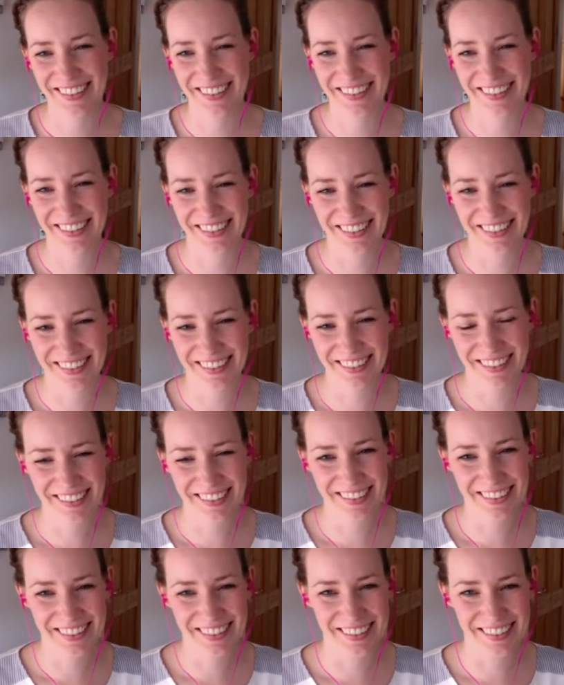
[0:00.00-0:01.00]

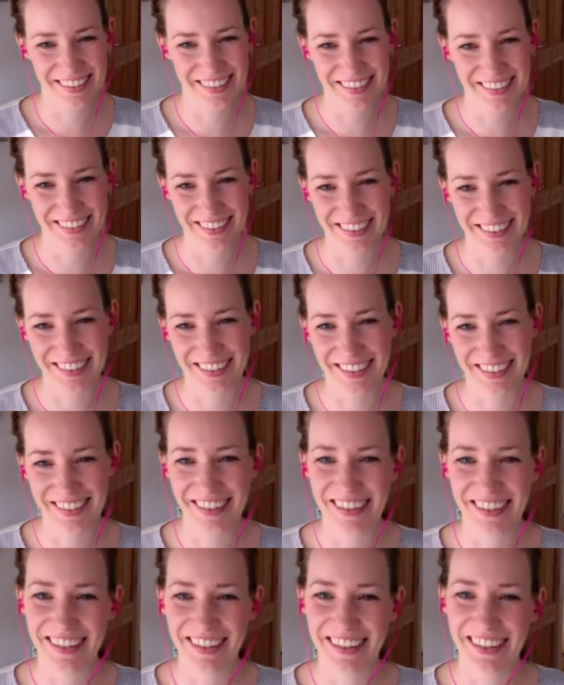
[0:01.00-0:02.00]

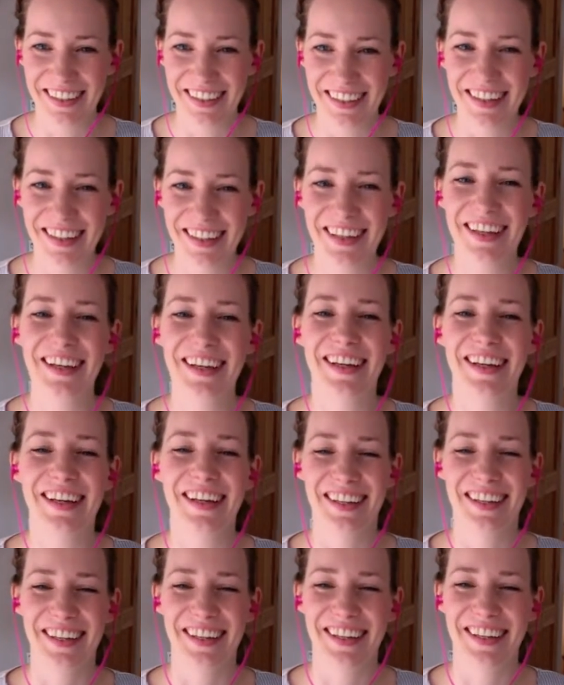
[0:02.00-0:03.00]

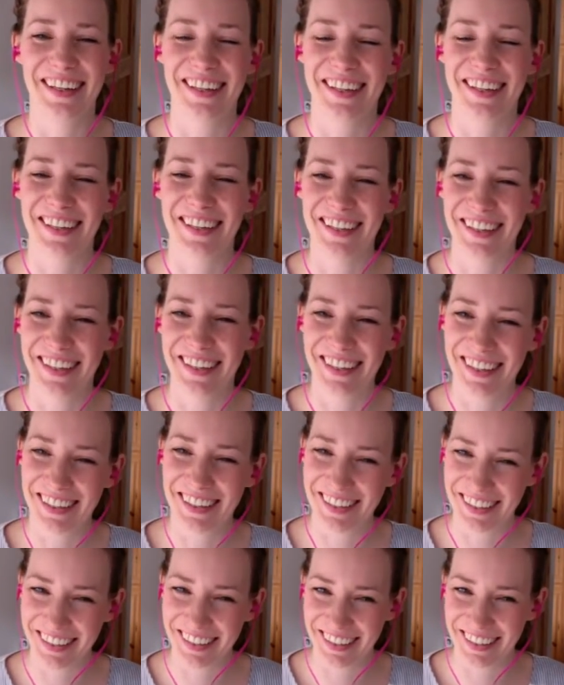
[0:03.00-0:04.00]

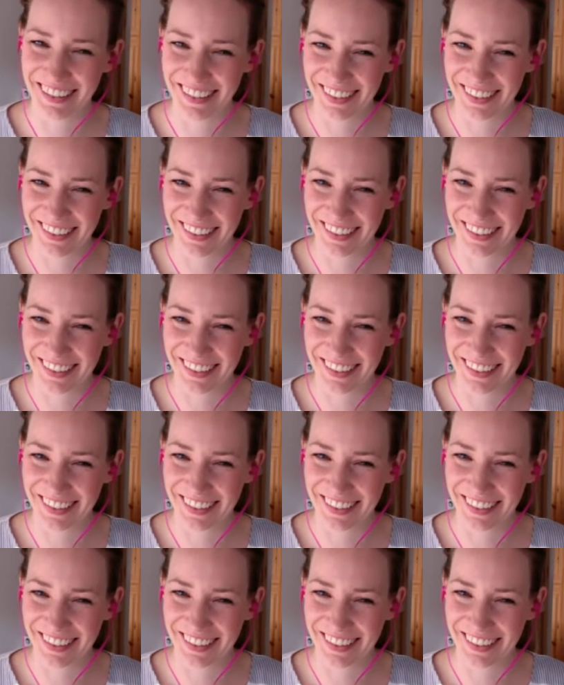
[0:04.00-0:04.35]
No words are spoken by the person on screen.